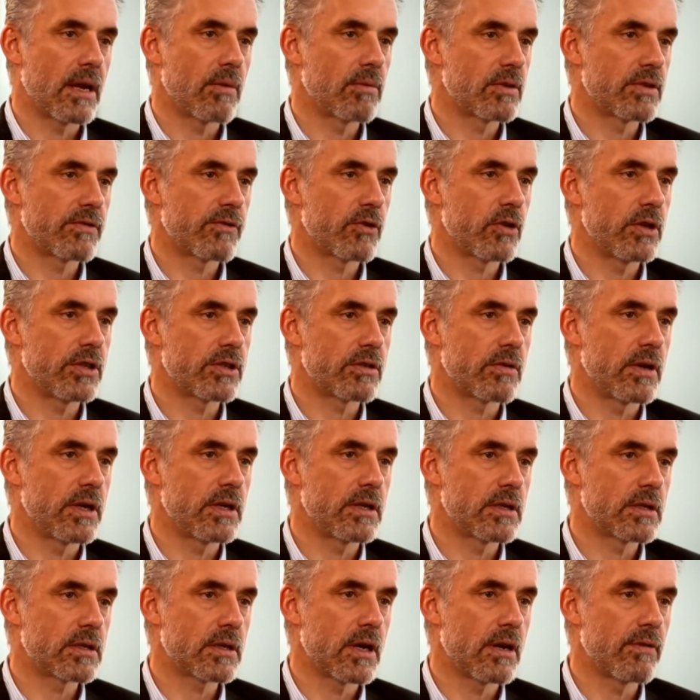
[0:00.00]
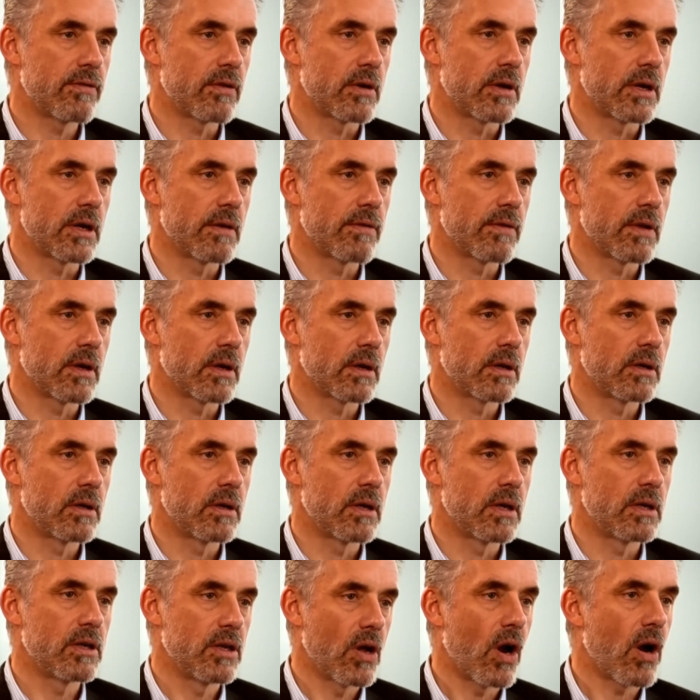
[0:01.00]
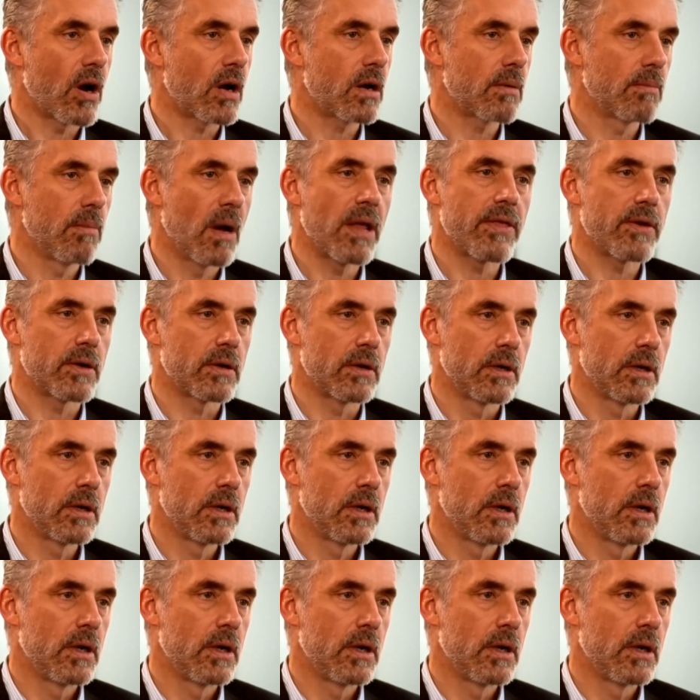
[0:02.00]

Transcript: That was Freud's great discovery of the dark mother.